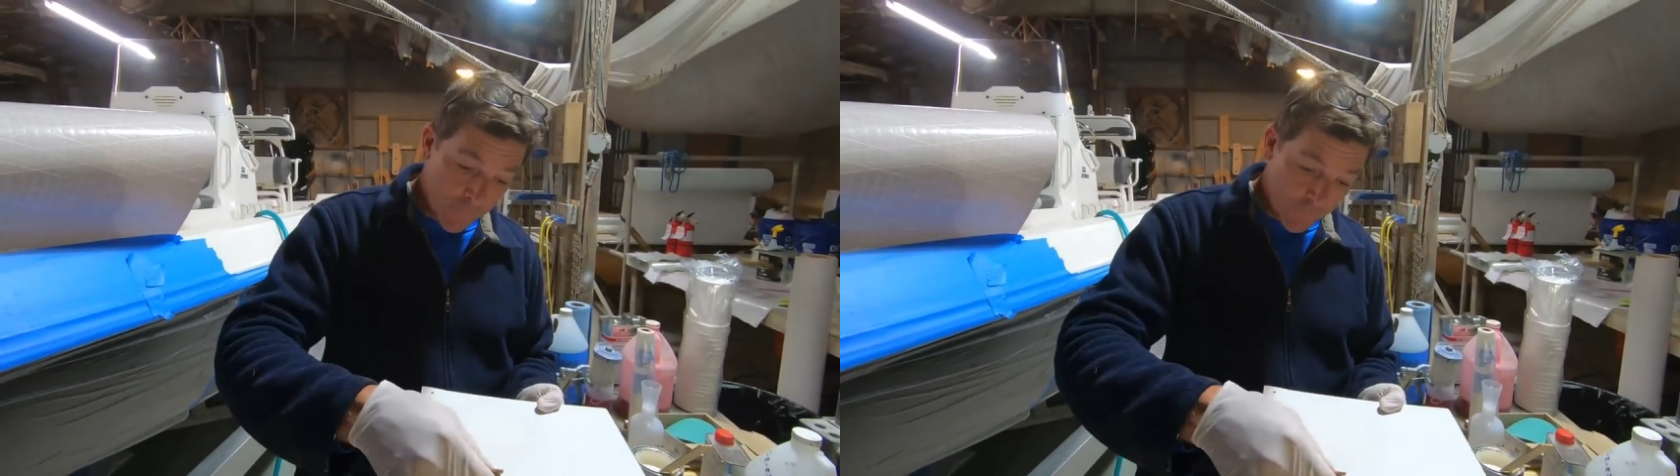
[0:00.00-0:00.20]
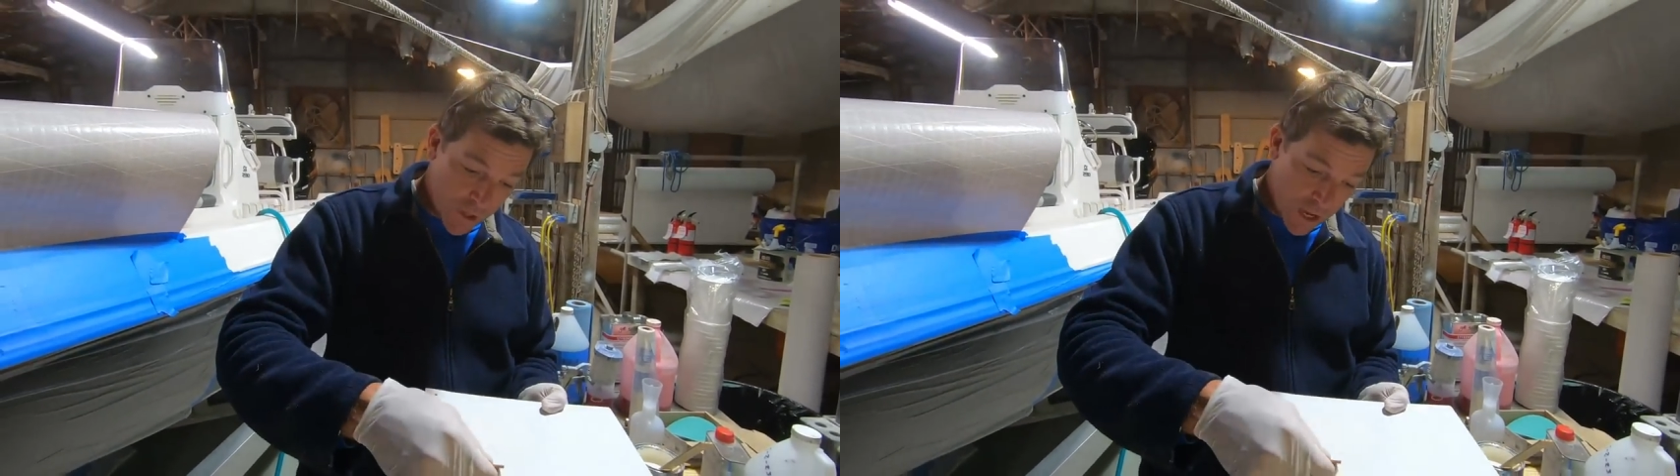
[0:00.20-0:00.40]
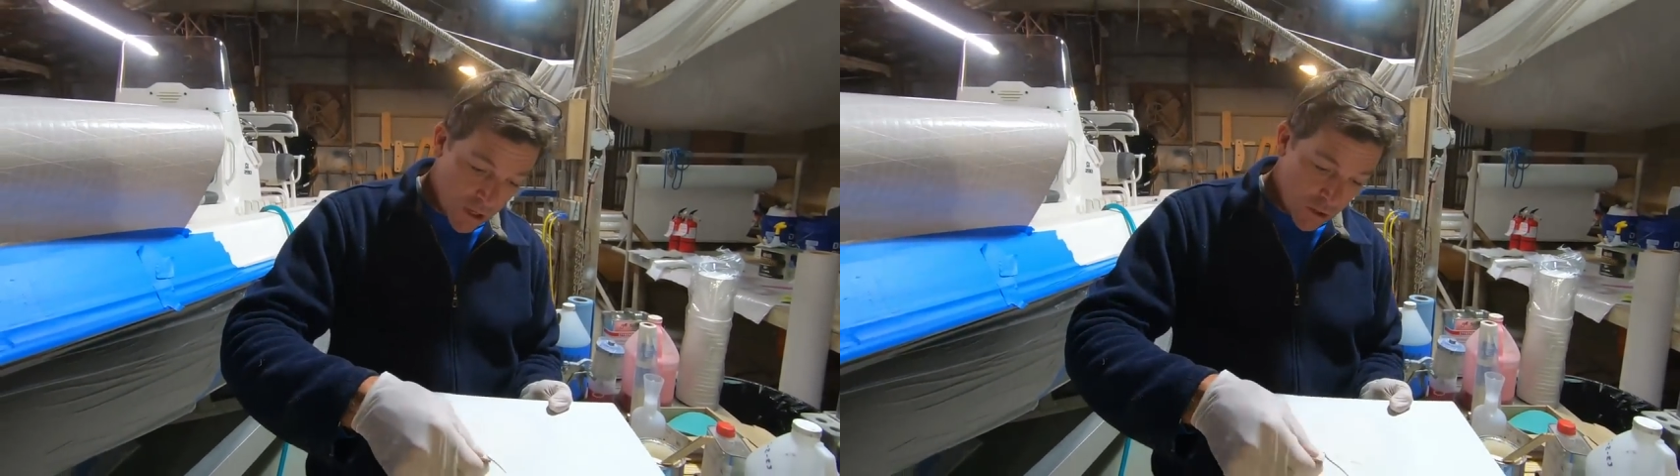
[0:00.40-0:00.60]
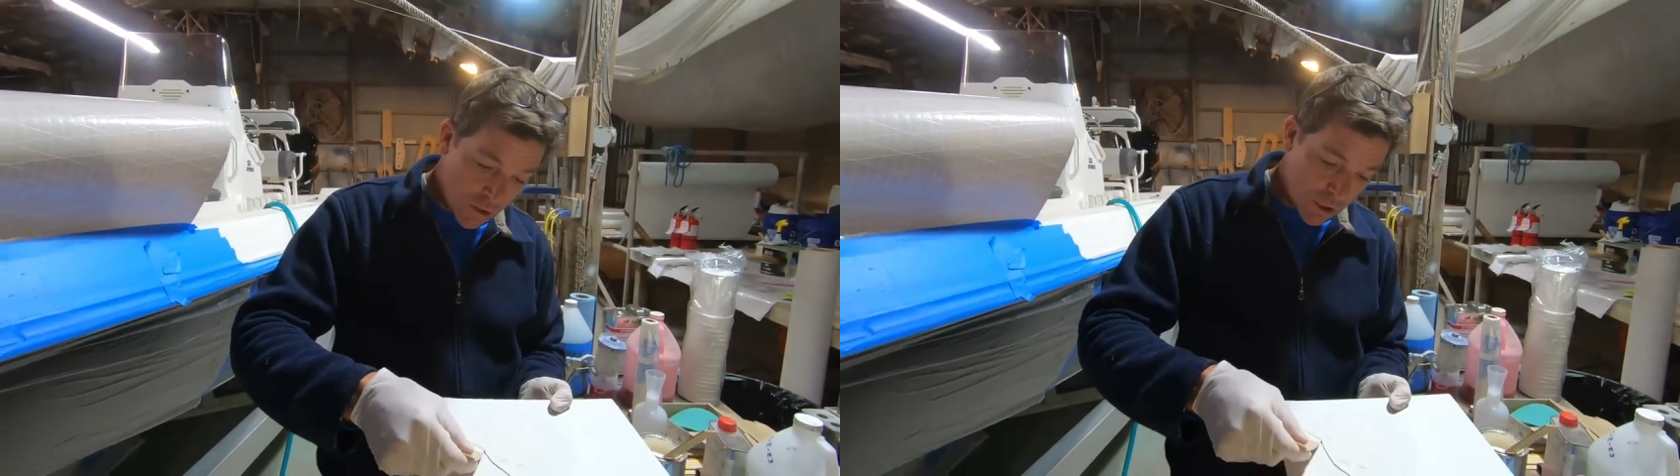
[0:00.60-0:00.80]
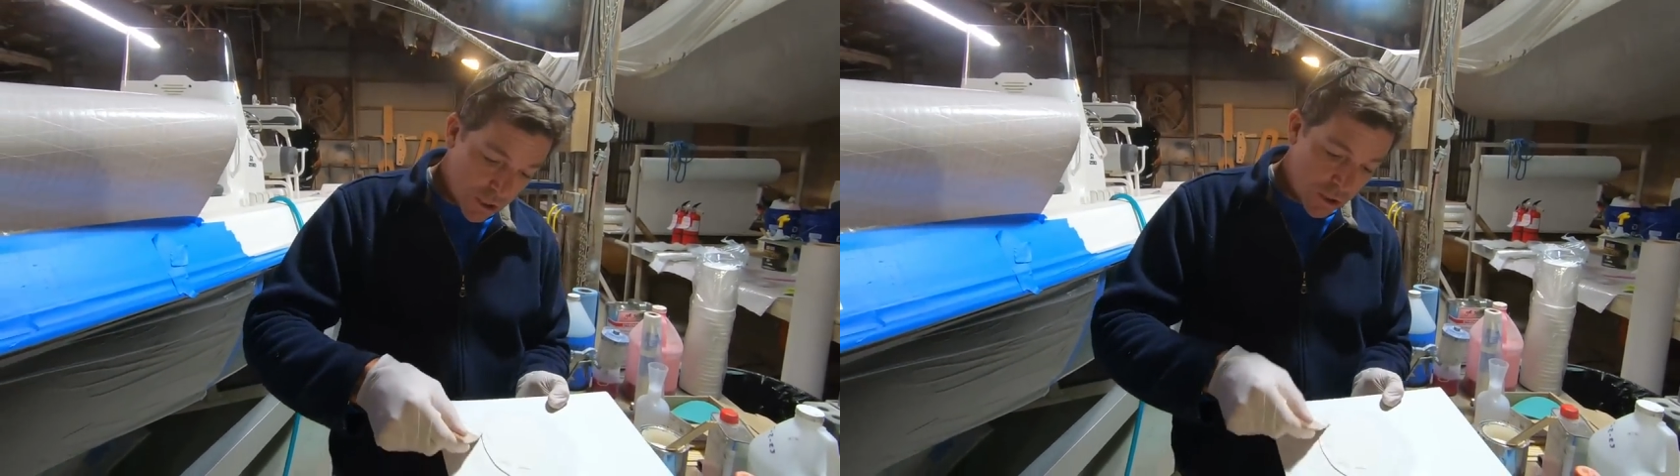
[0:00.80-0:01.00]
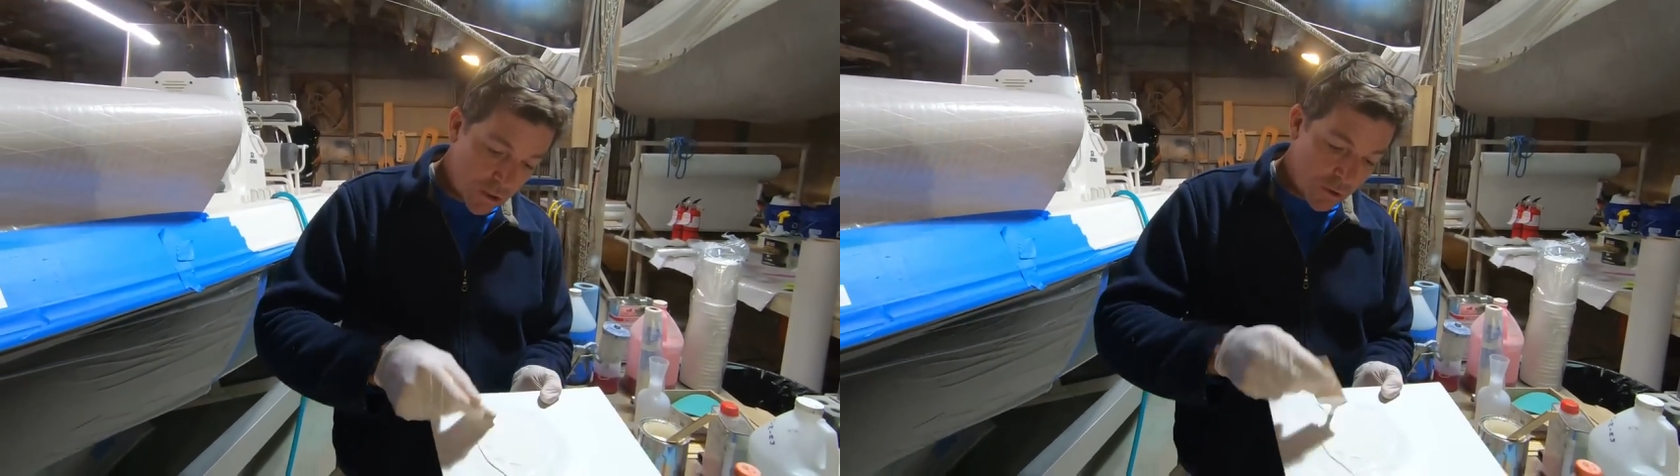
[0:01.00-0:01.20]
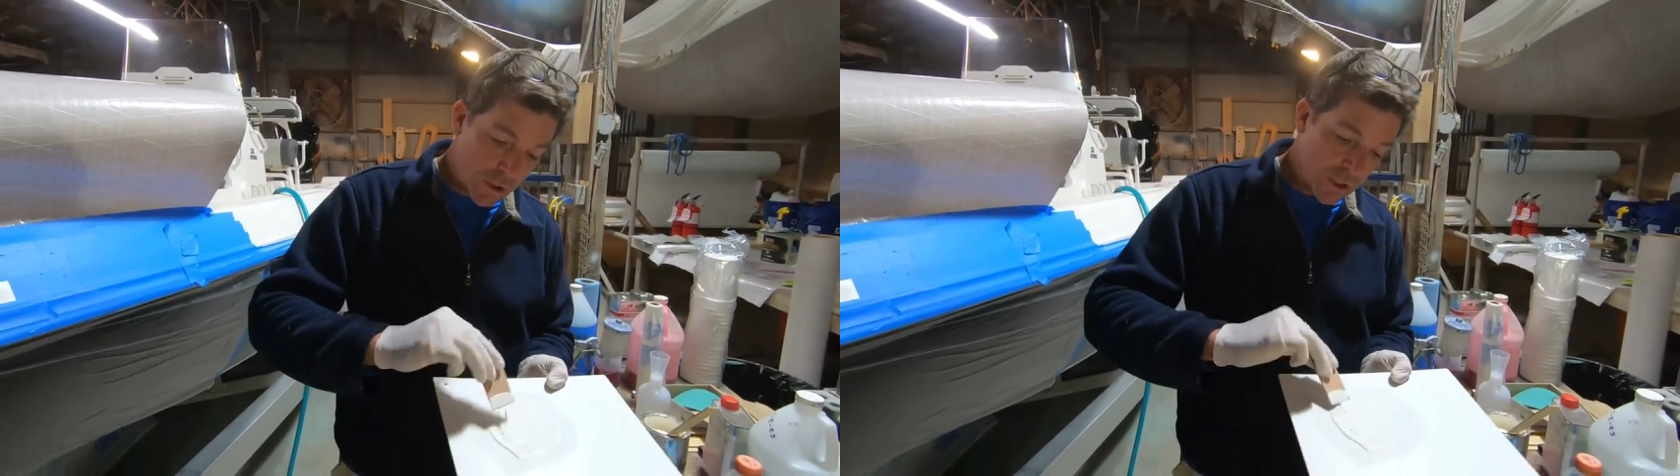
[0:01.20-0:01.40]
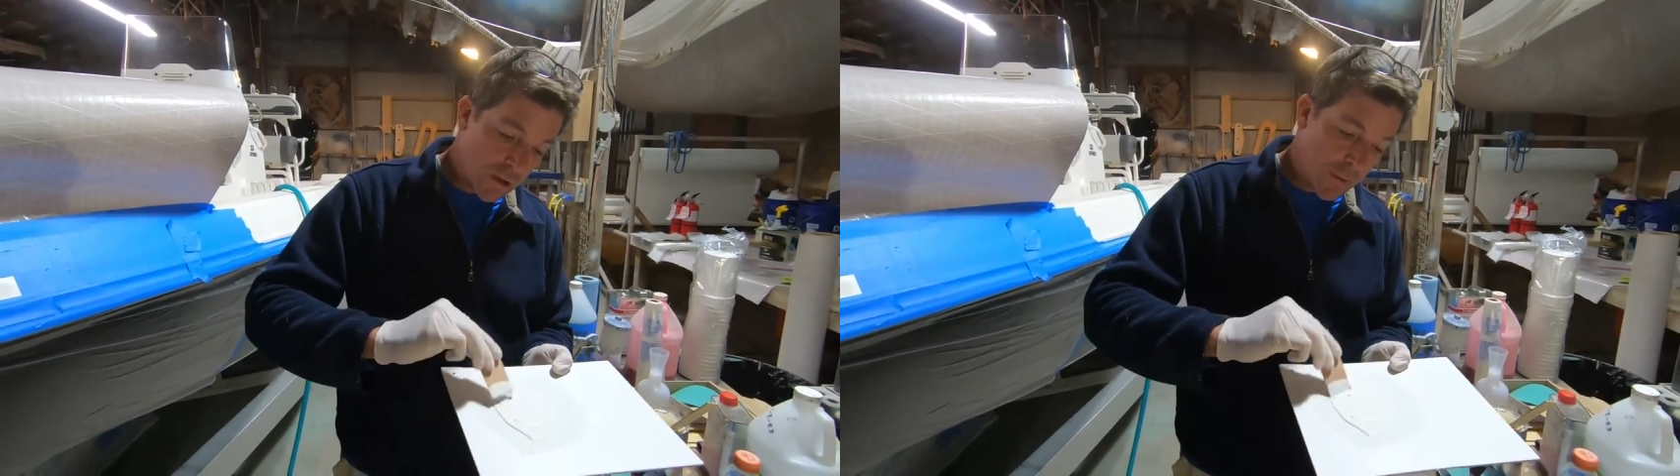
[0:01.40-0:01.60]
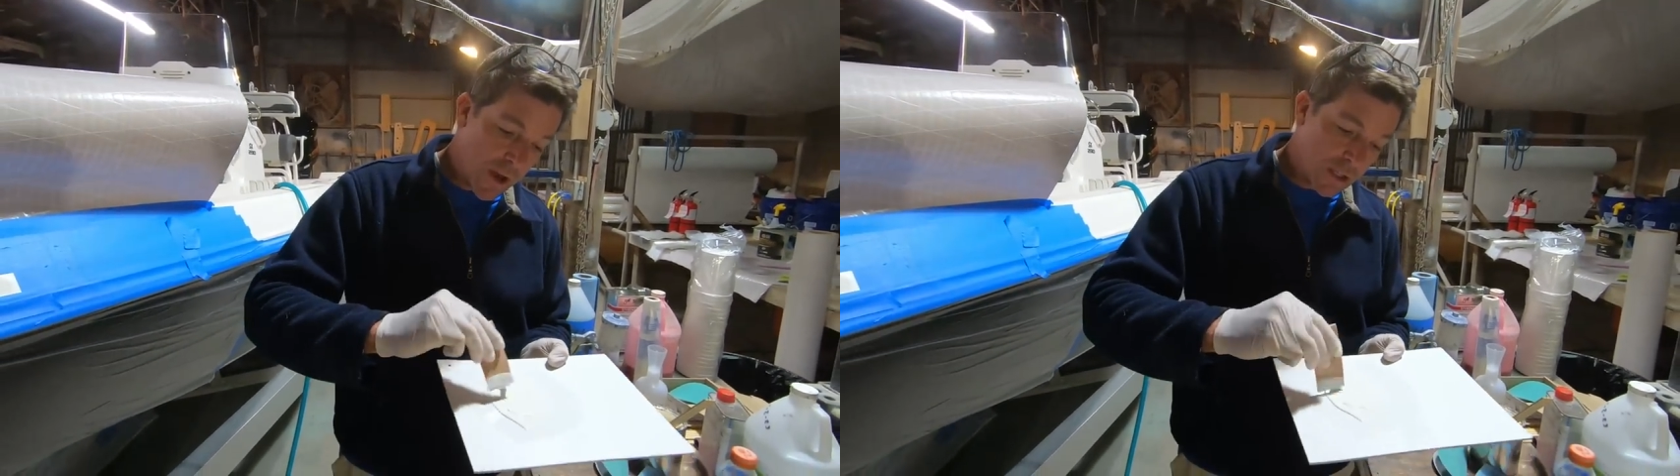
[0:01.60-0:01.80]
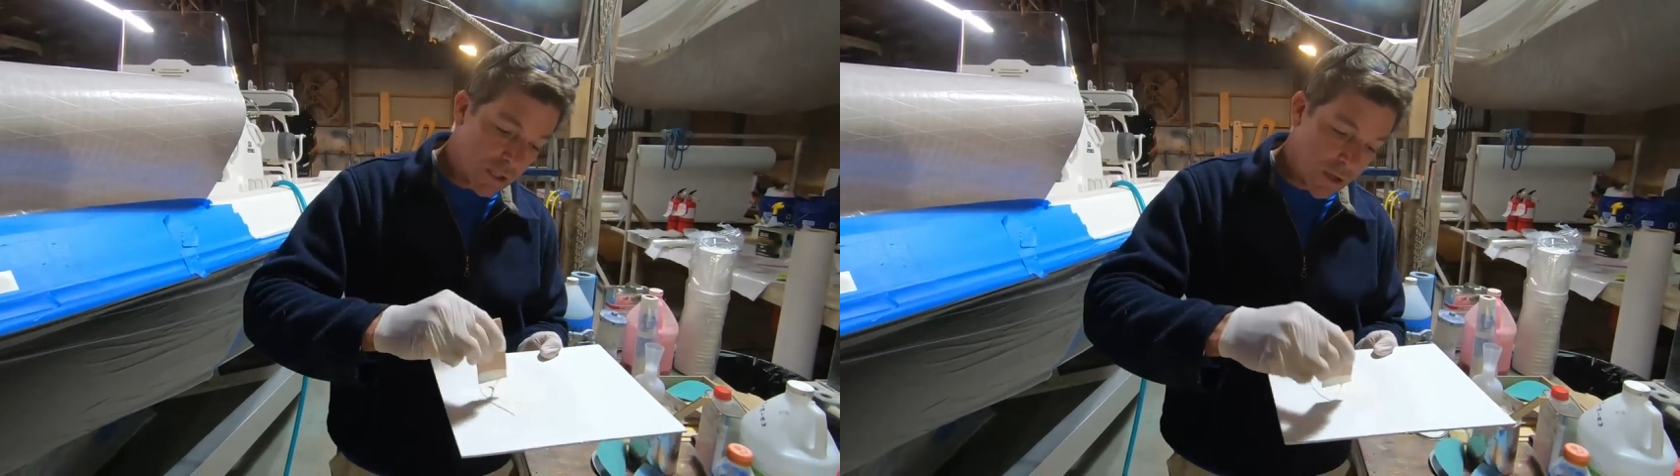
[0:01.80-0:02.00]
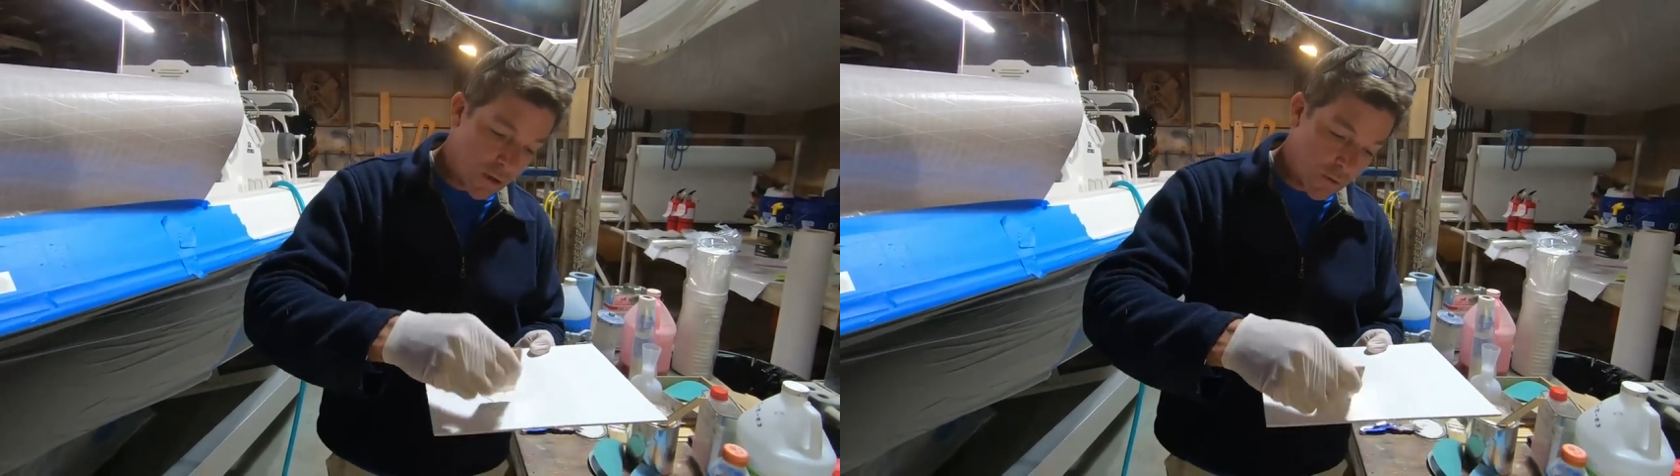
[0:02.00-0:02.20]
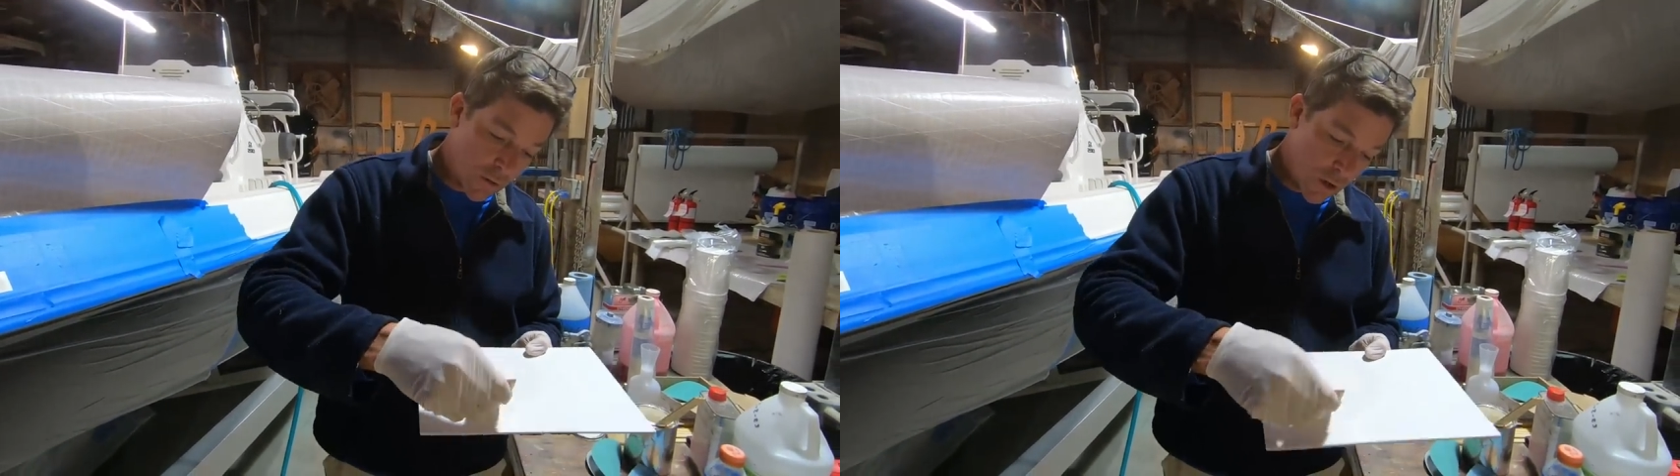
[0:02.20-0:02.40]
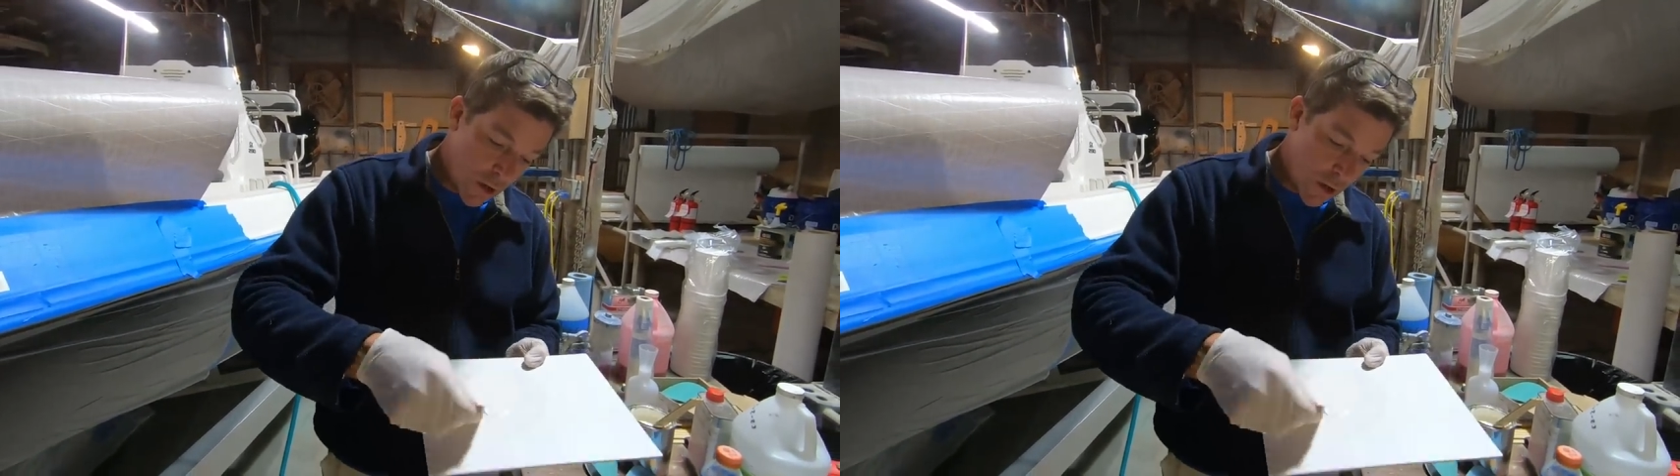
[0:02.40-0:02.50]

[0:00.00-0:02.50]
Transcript: they used to use some acetone,